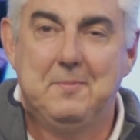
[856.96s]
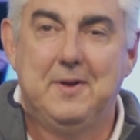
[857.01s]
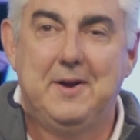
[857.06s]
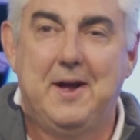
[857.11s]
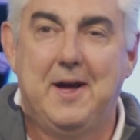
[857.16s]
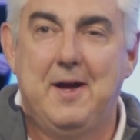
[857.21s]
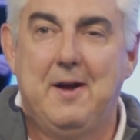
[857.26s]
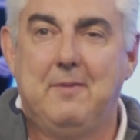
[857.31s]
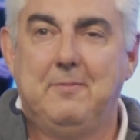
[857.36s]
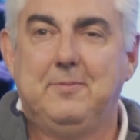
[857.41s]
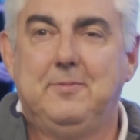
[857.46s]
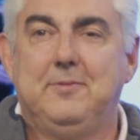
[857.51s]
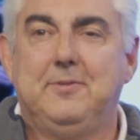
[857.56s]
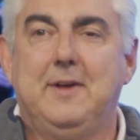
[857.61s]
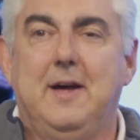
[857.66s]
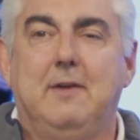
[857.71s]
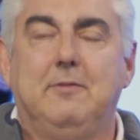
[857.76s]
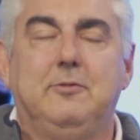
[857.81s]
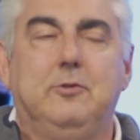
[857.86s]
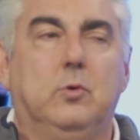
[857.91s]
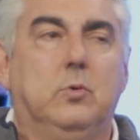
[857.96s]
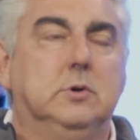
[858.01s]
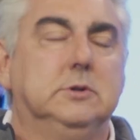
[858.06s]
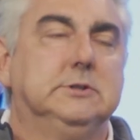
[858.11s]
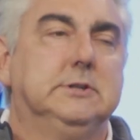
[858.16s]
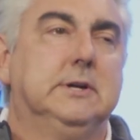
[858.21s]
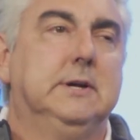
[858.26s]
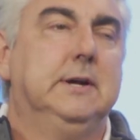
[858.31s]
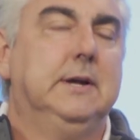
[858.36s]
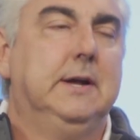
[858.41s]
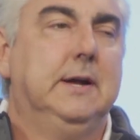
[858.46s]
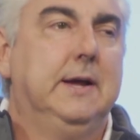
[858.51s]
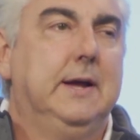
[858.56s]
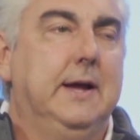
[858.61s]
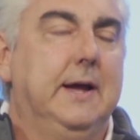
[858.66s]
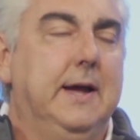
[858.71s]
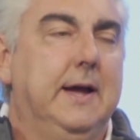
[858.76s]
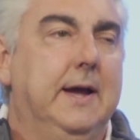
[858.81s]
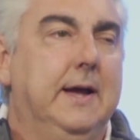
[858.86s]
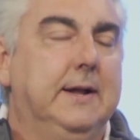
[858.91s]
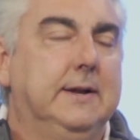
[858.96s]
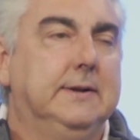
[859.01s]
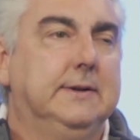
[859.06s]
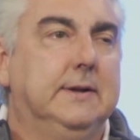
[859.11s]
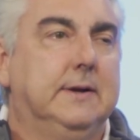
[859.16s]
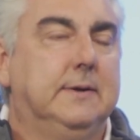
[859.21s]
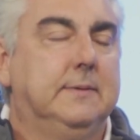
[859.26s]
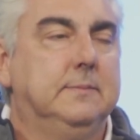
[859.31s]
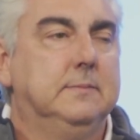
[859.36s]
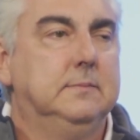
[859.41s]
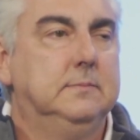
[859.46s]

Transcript: but I, am from South Georgia. And um,